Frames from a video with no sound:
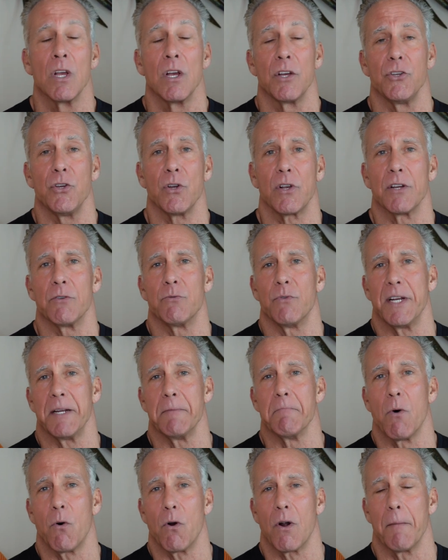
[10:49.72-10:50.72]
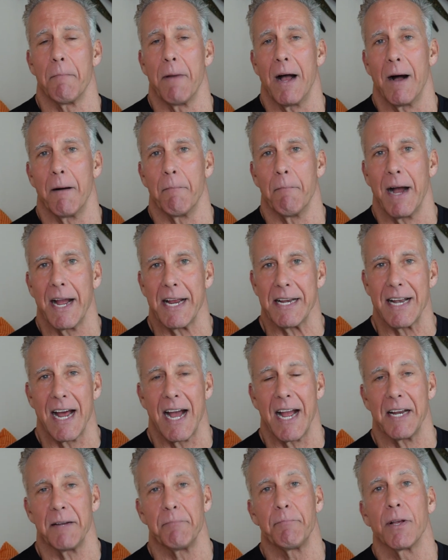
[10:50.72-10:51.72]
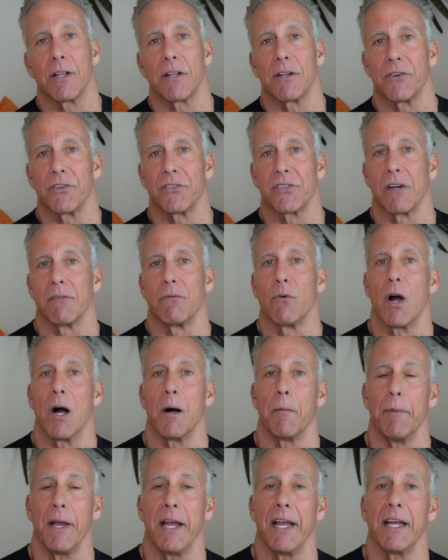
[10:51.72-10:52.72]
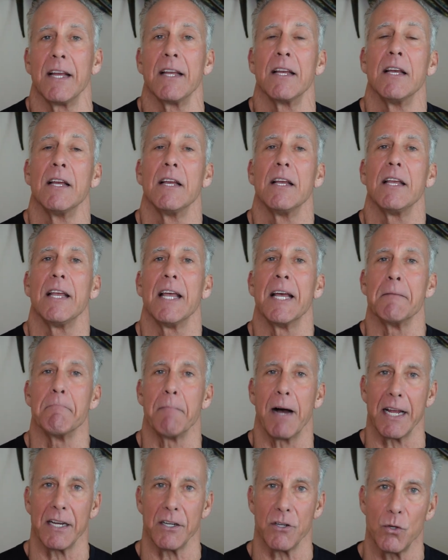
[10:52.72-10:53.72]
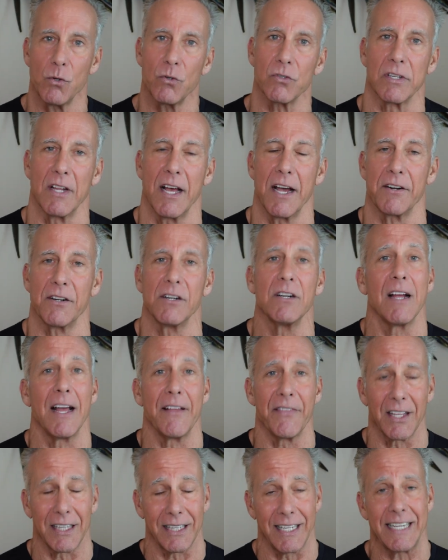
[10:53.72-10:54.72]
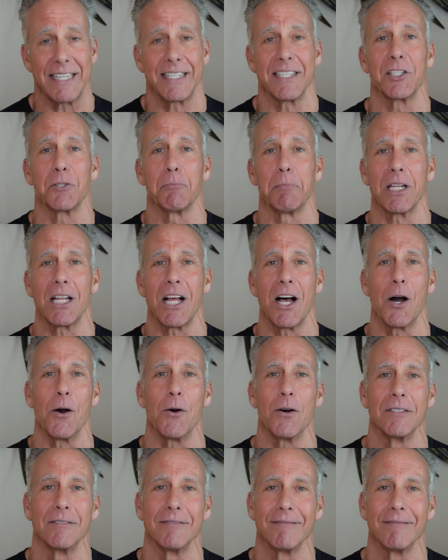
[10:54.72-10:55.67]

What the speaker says: You can read more about my 9 pillars of well-being in my newsletter, and the link is below.